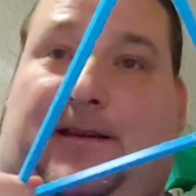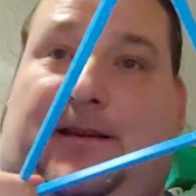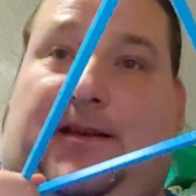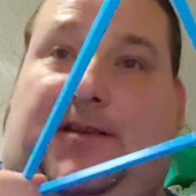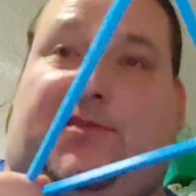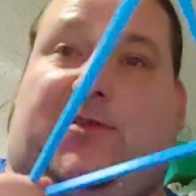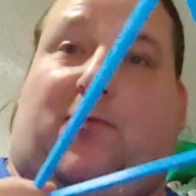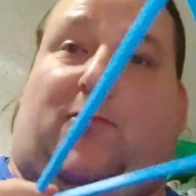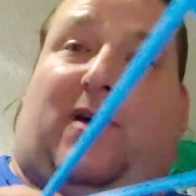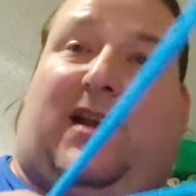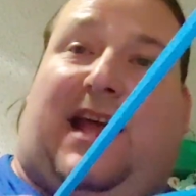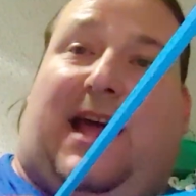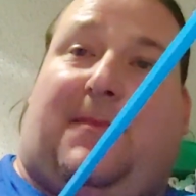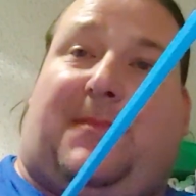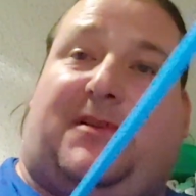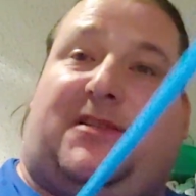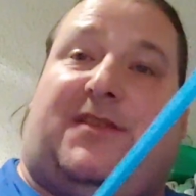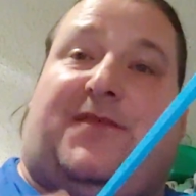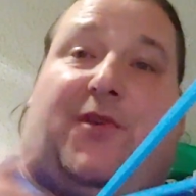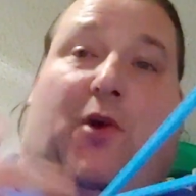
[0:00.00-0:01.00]
So what
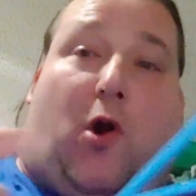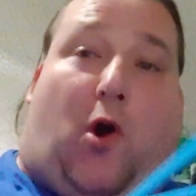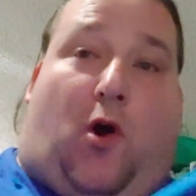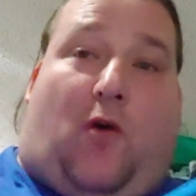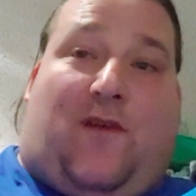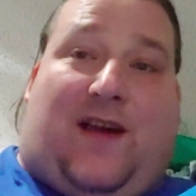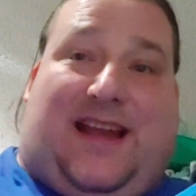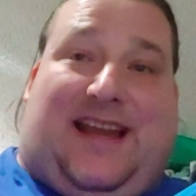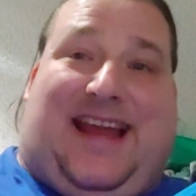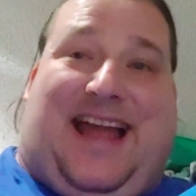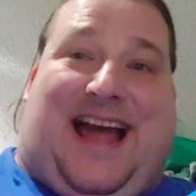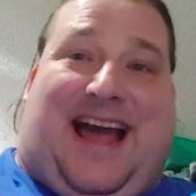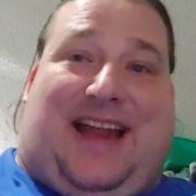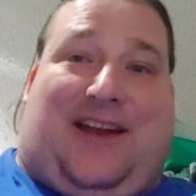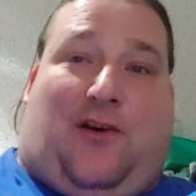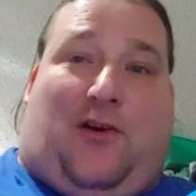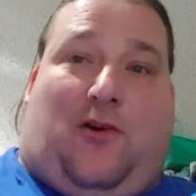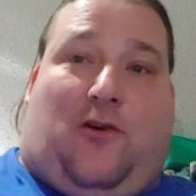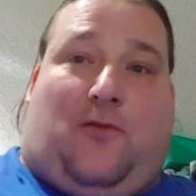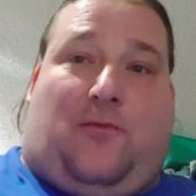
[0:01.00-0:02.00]
happens if you're already at
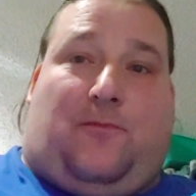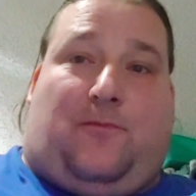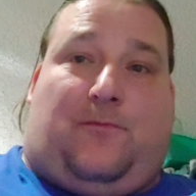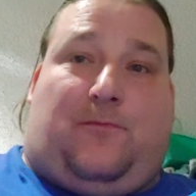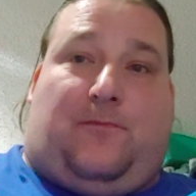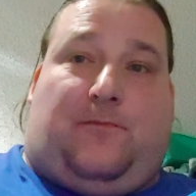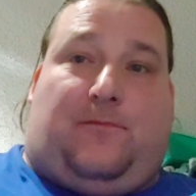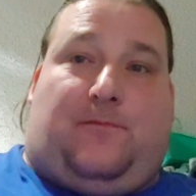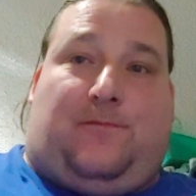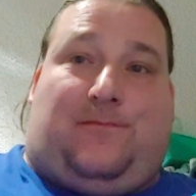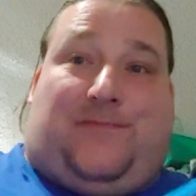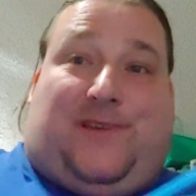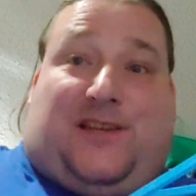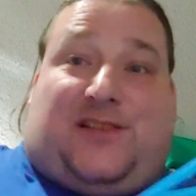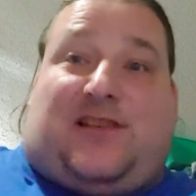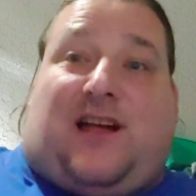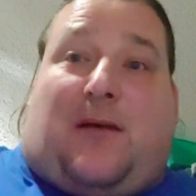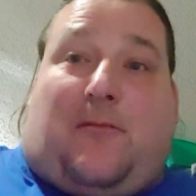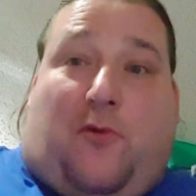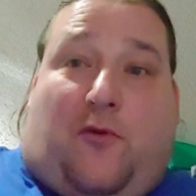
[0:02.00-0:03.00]
home? You
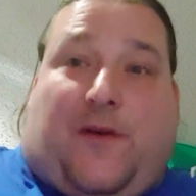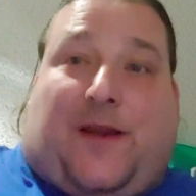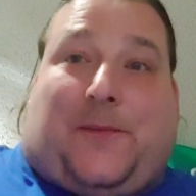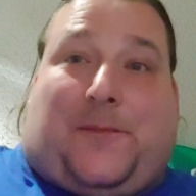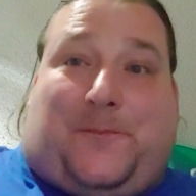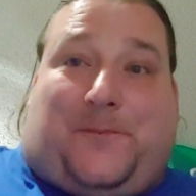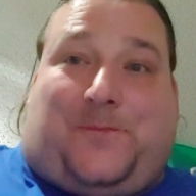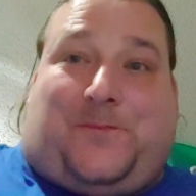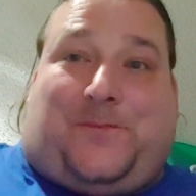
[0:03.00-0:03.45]
stop moving.